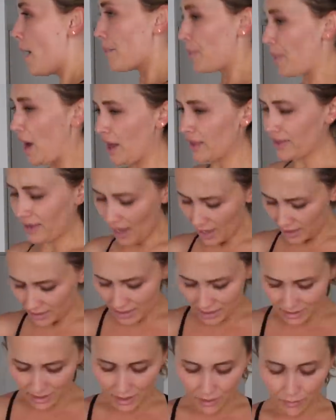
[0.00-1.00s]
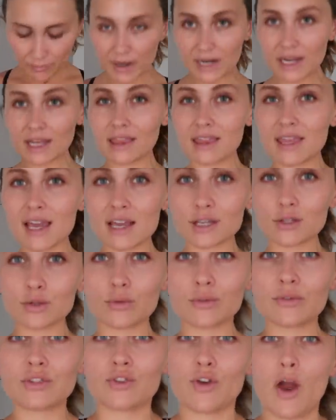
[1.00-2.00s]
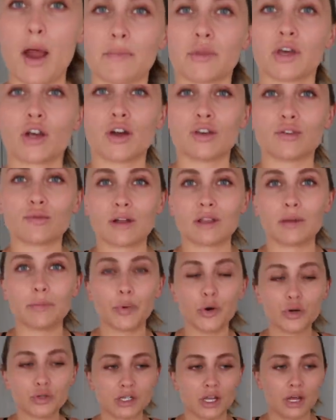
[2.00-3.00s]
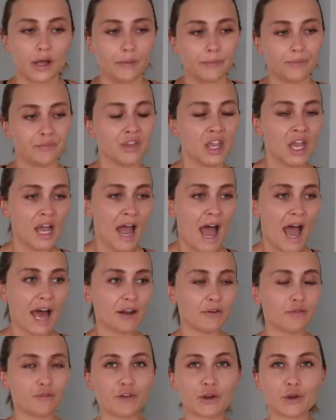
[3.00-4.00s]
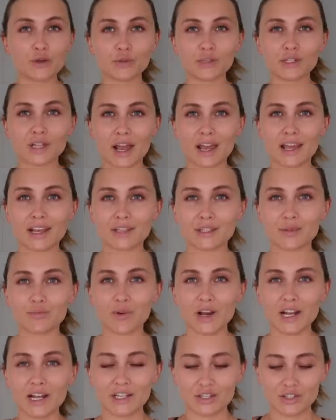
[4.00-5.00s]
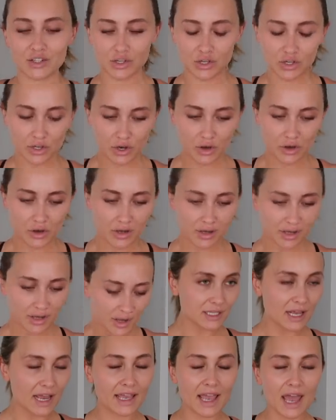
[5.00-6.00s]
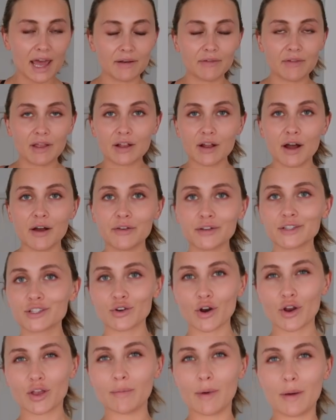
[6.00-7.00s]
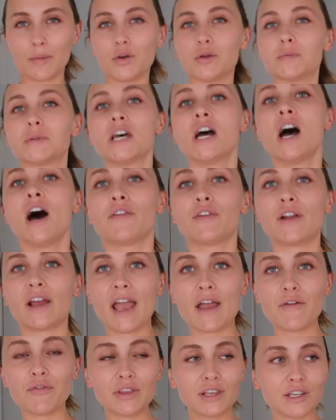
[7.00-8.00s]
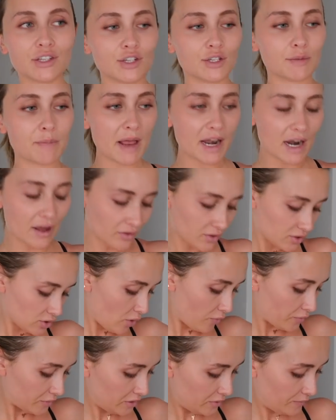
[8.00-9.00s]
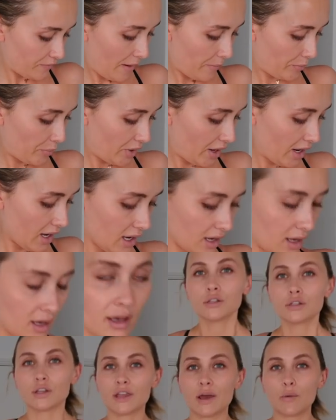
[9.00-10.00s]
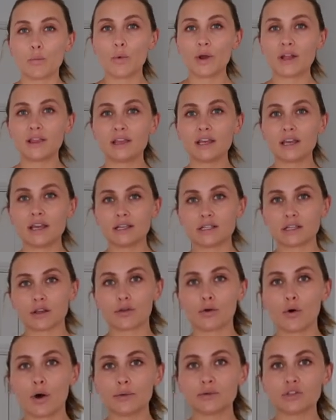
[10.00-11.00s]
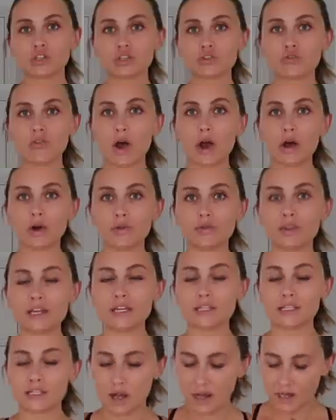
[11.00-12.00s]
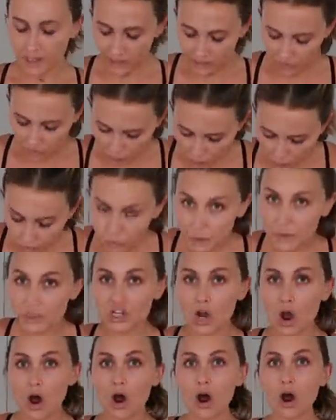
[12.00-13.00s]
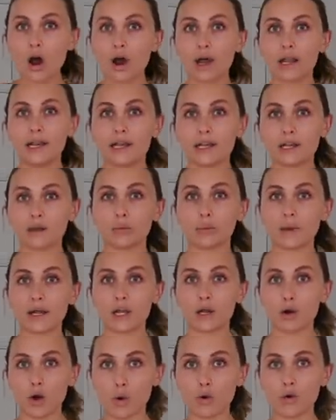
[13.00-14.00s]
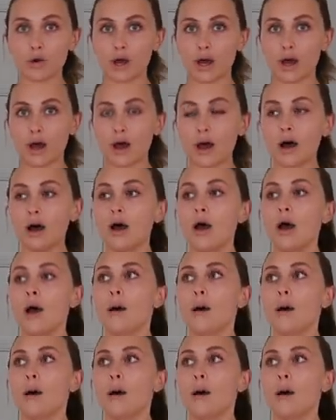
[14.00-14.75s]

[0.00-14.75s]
But yeah, there's like a really thick sort of strap that goes around the bottom, and it feels like it's really secure. So again, they're stroking my boobs. I feel like everything's just made out of the softest fabric. So then with these, I thought I would just try on these cycling shorts, which are a little bit longer,